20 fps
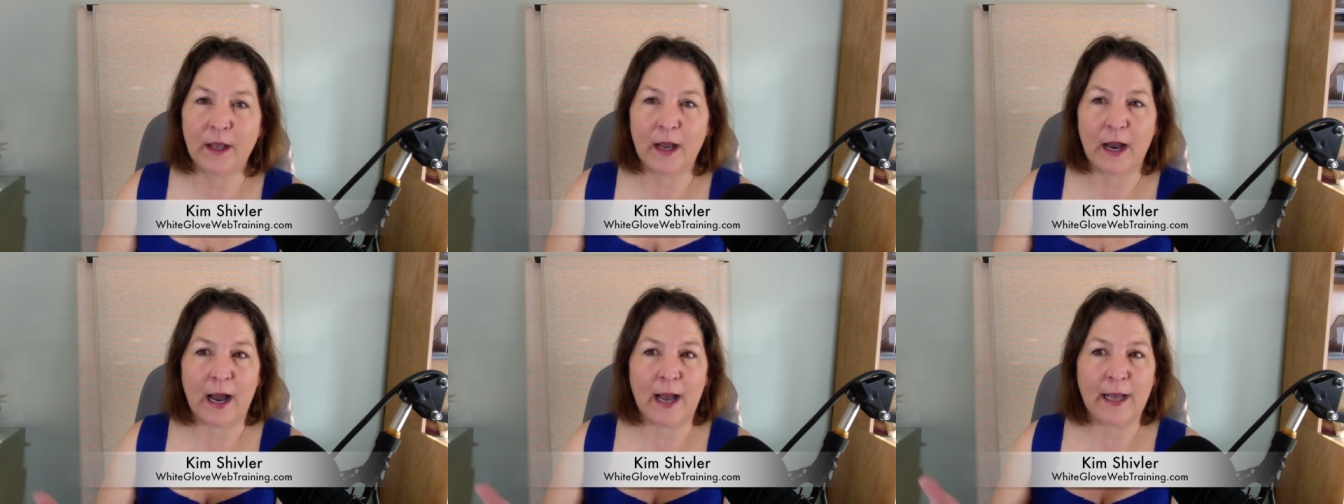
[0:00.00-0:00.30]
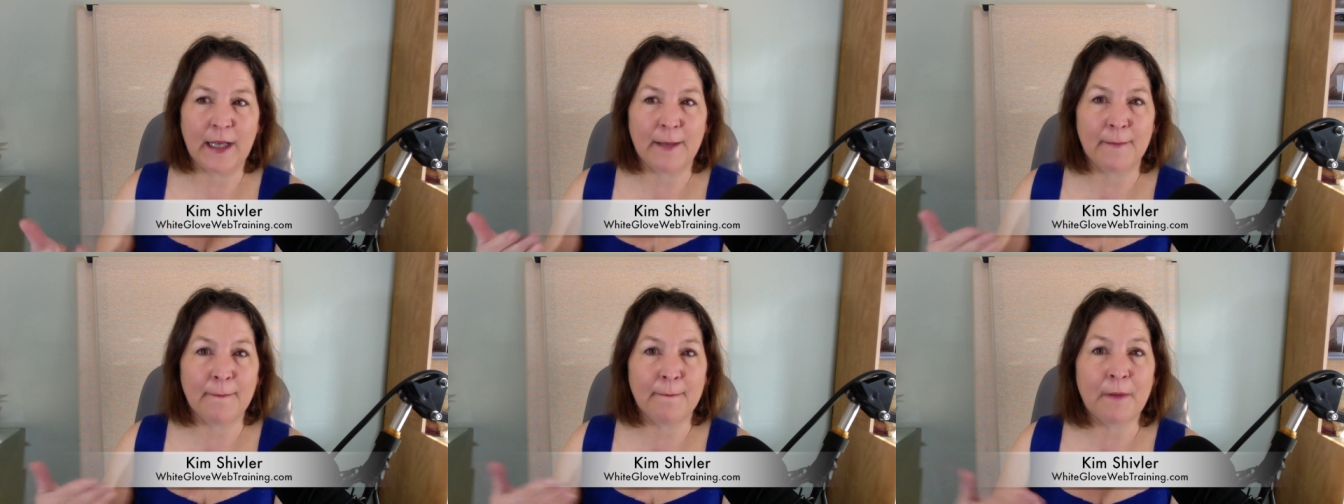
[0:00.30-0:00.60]
I
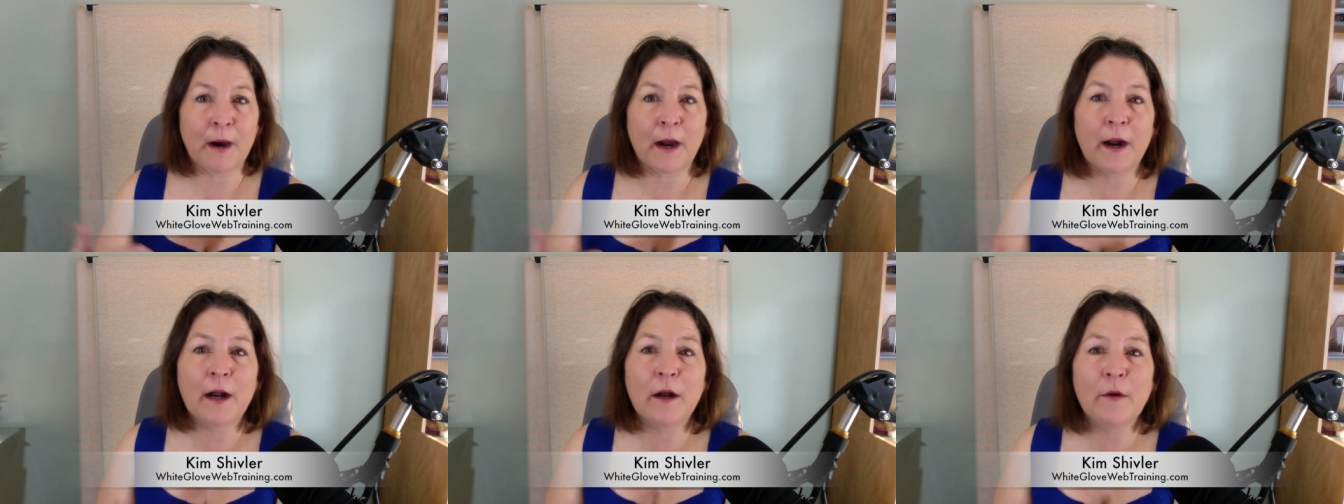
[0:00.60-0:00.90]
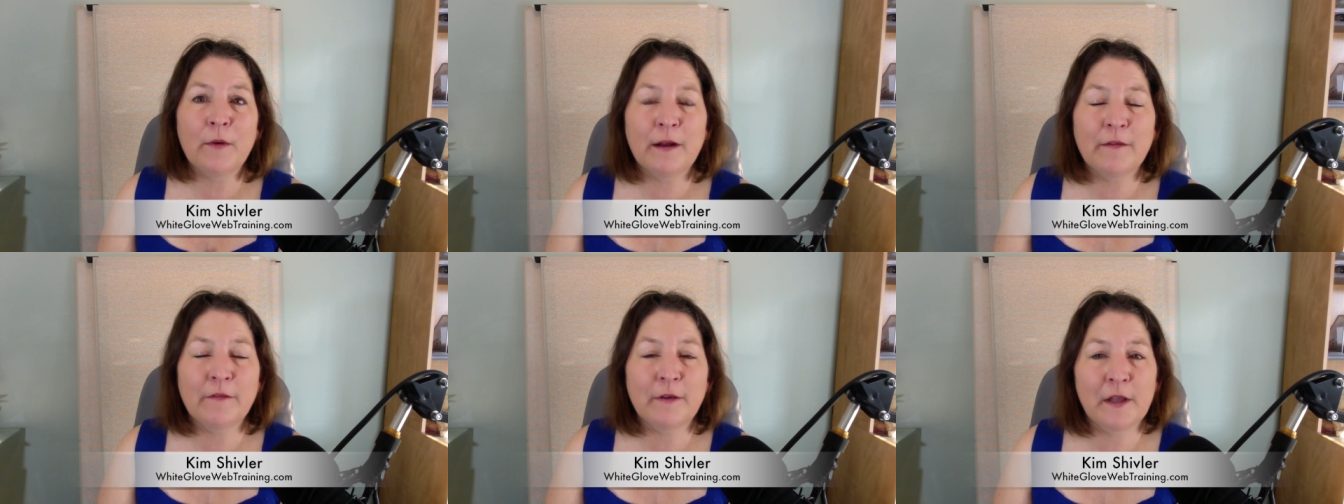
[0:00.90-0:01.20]
can borrow
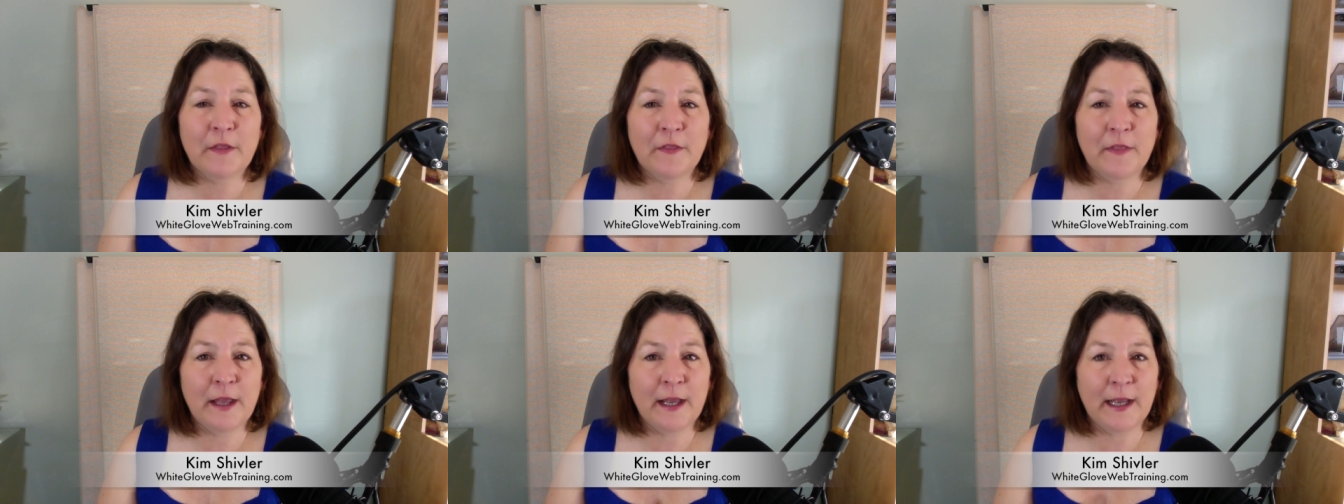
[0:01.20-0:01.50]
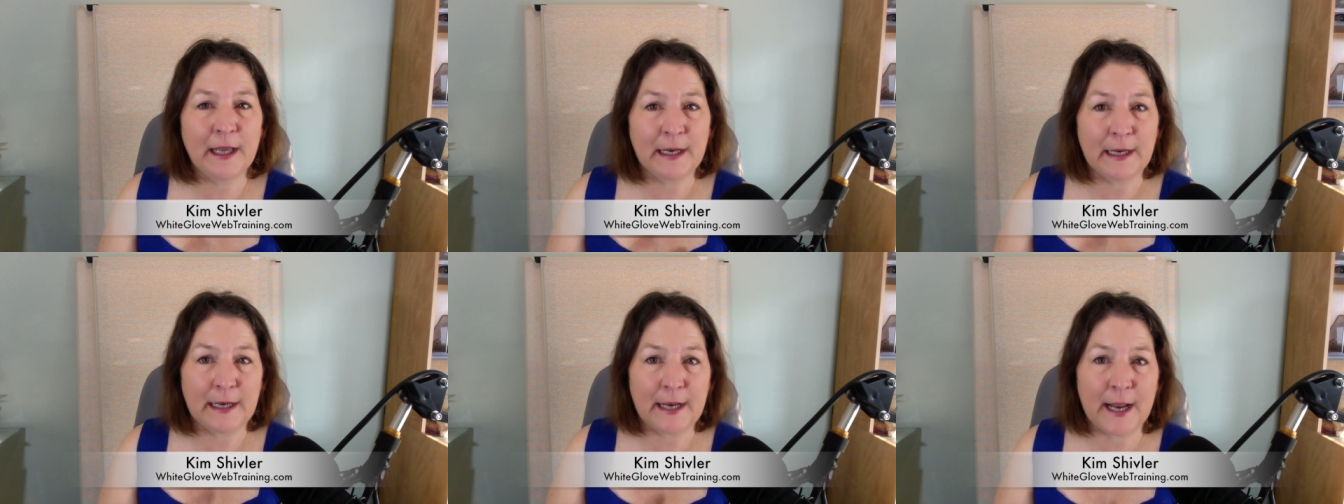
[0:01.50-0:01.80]
everything
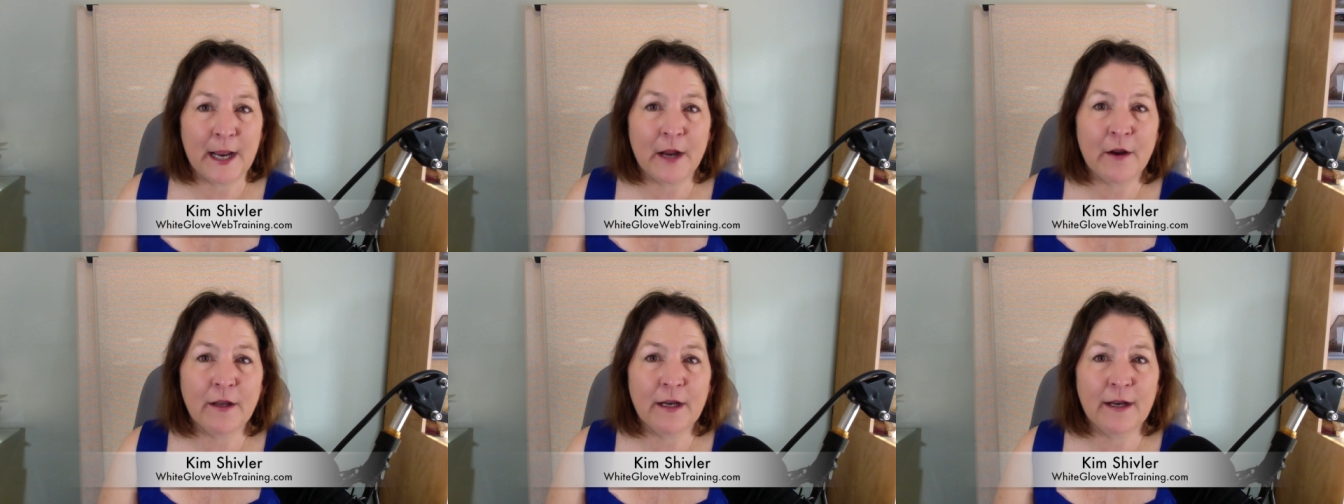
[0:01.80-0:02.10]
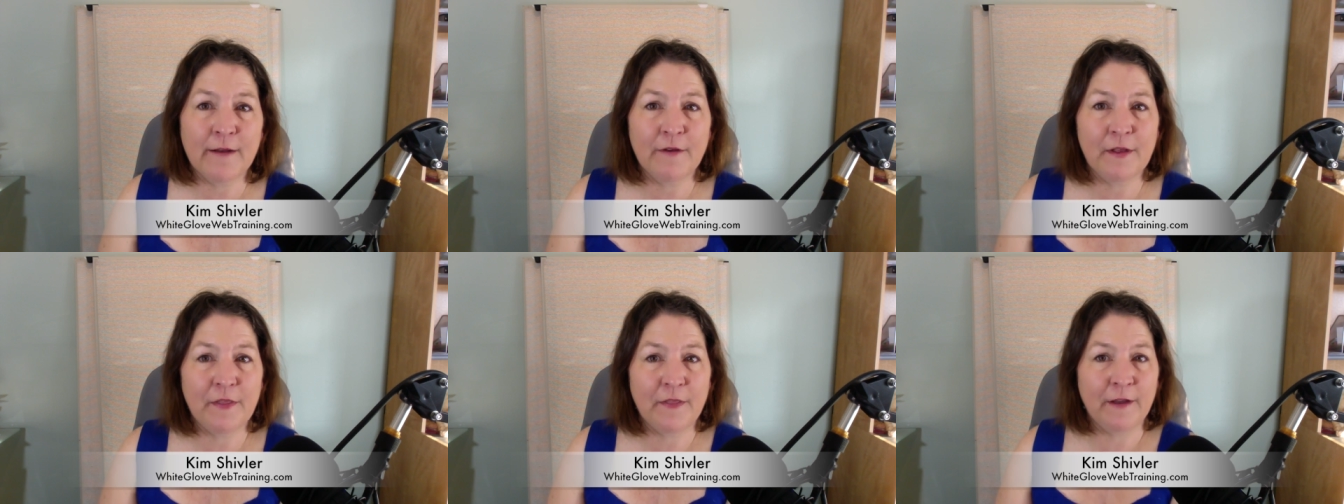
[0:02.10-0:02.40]
and inherit
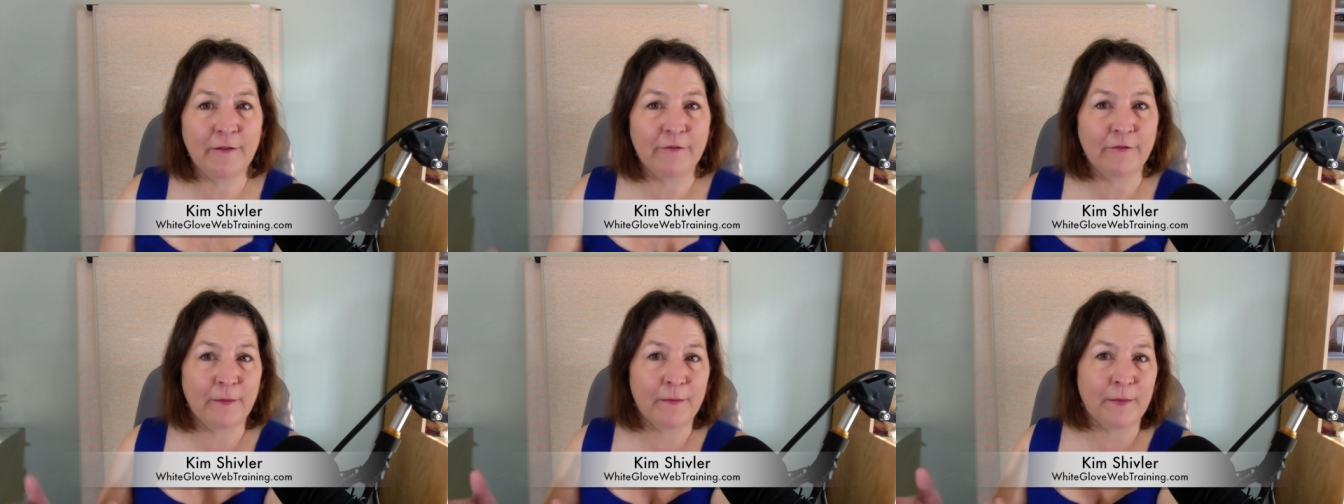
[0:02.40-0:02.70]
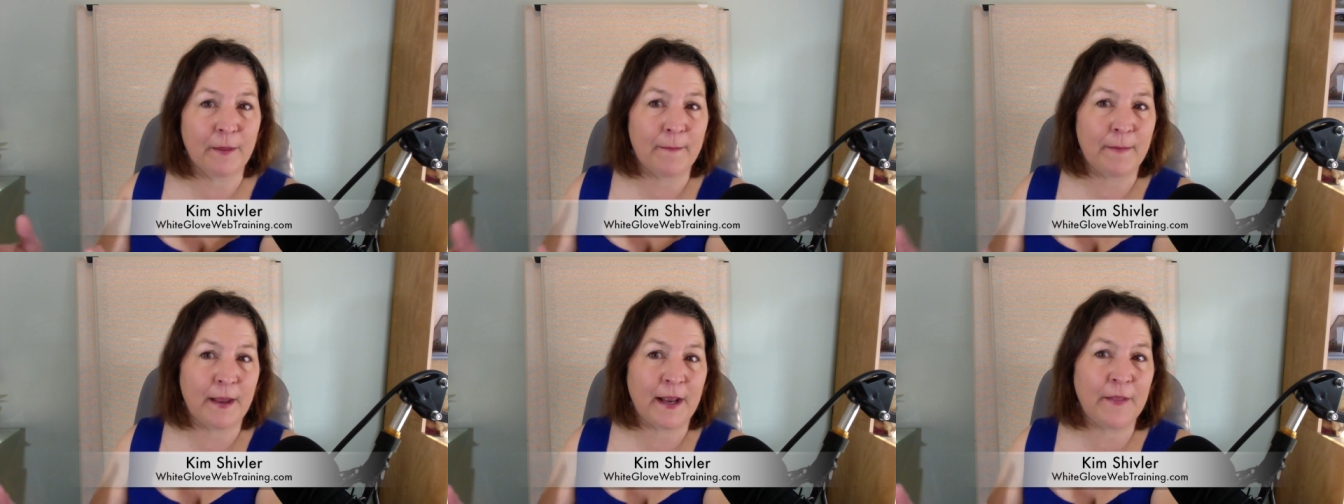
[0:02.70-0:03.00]
everything from the
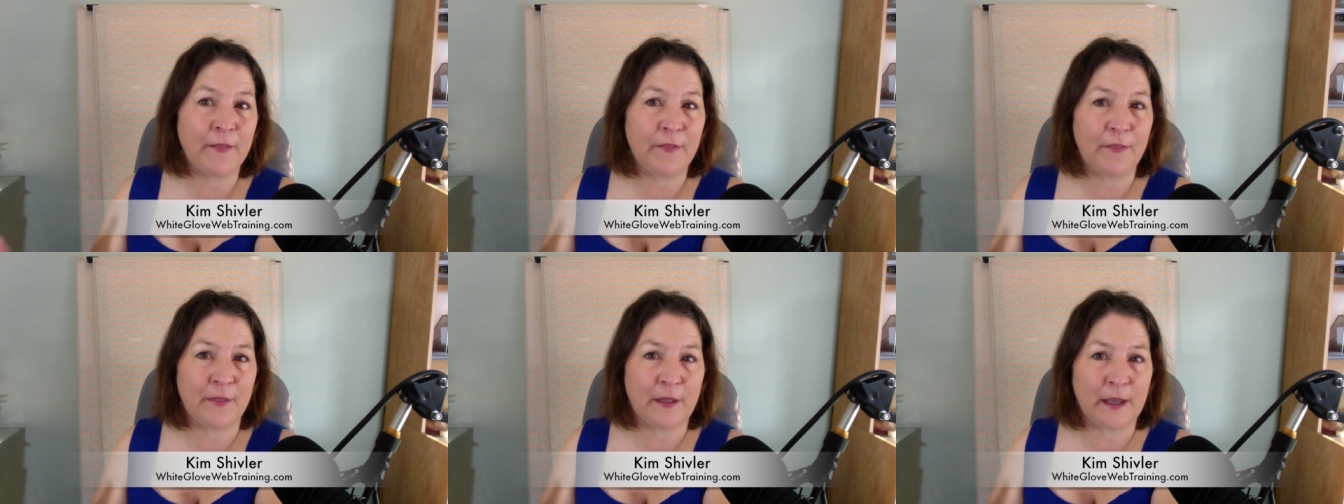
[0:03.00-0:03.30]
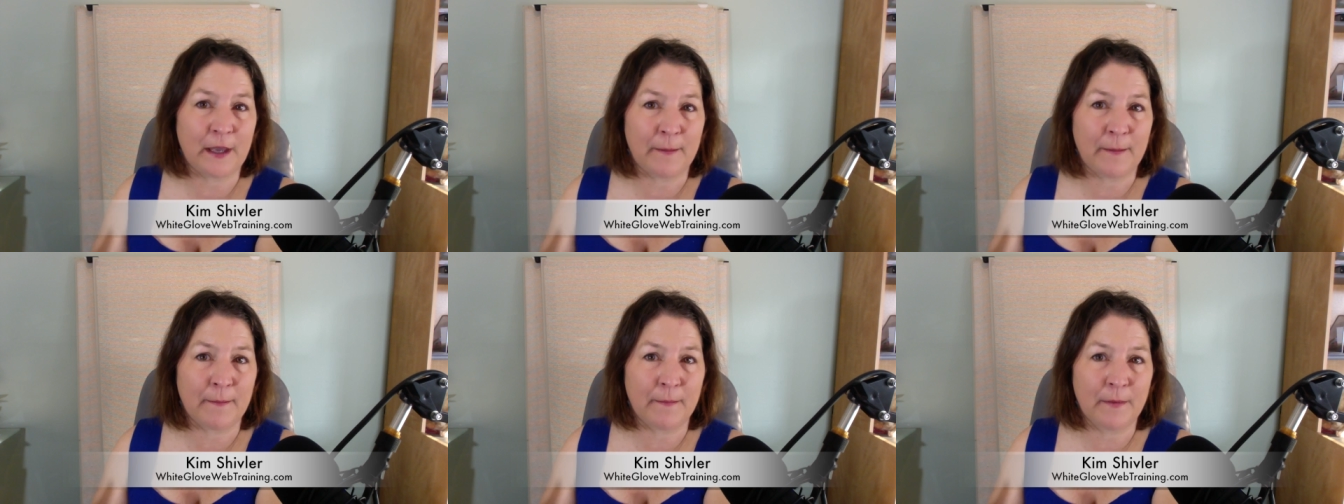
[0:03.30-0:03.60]
main
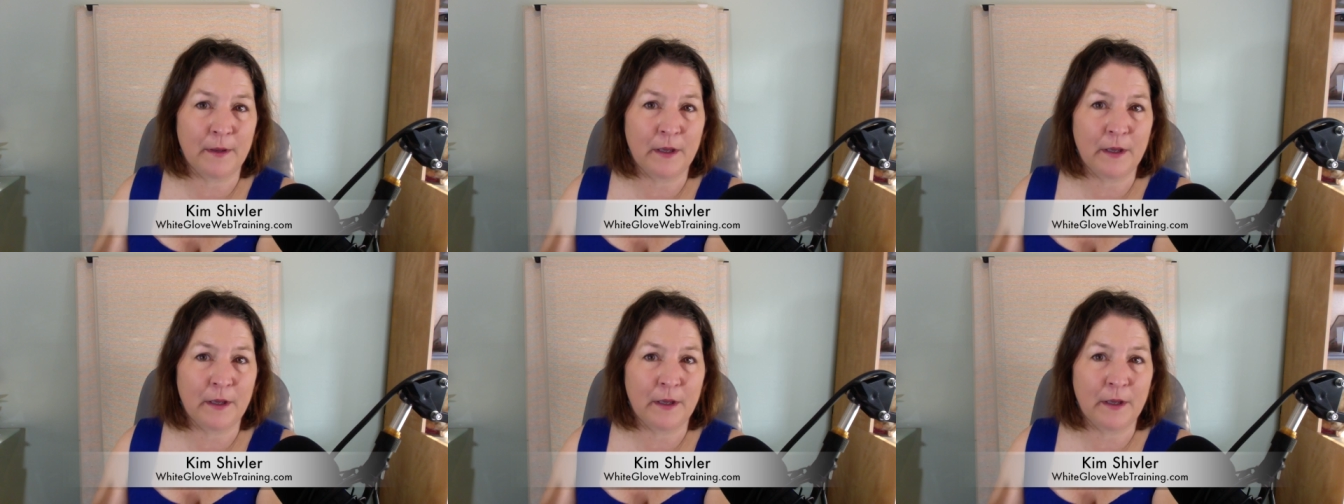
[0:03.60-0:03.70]
theme,